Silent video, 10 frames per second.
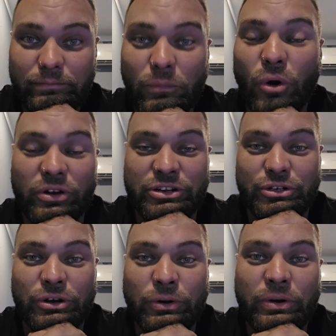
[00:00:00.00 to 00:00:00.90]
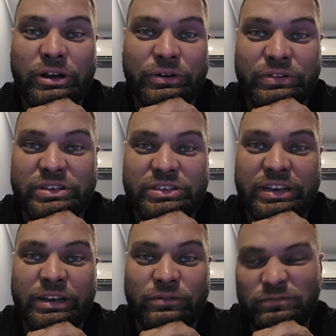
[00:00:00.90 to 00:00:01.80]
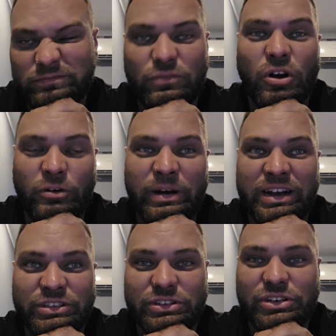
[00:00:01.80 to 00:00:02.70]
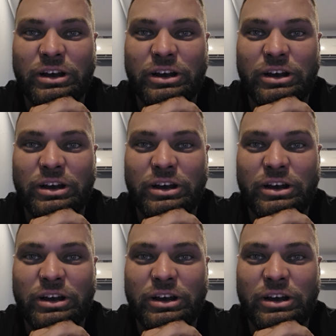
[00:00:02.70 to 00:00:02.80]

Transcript: More internal work on this thing. Rollmaster